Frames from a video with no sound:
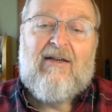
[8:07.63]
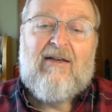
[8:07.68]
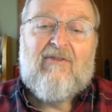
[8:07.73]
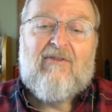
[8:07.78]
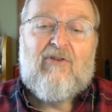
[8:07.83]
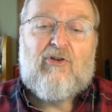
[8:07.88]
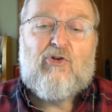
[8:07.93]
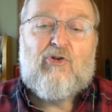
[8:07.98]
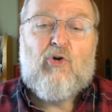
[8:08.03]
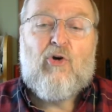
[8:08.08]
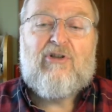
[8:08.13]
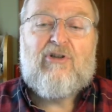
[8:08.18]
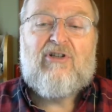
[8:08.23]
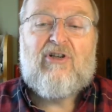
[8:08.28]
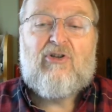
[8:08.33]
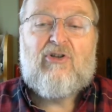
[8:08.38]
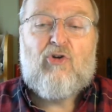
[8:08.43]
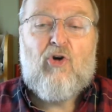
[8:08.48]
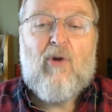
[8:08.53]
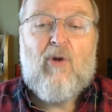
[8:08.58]
the church
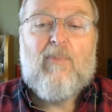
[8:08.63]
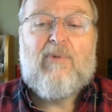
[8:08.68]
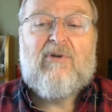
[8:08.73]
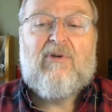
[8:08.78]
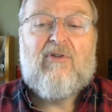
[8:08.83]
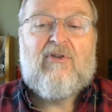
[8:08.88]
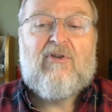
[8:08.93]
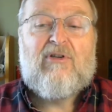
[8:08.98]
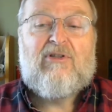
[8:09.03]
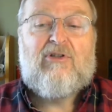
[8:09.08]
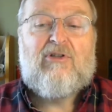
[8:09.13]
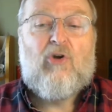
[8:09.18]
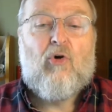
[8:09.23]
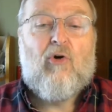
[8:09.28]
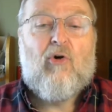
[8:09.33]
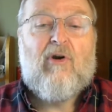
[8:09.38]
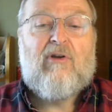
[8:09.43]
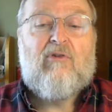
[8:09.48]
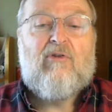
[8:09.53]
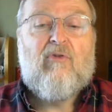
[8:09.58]
interpreted the
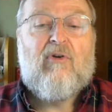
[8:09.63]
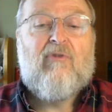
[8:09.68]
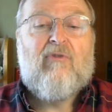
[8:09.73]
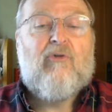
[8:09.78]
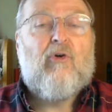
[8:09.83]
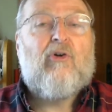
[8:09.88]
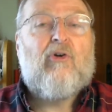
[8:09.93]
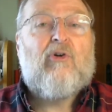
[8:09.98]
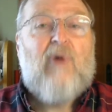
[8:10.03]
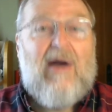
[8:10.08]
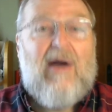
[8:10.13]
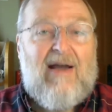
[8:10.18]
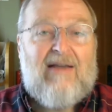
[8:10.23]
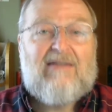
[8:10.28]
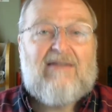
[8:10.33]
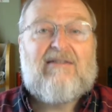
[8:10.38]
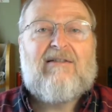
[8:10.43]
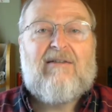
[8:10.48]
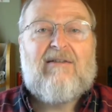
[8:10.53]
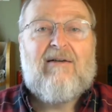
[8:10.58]
story to refer to
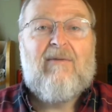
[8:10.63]
us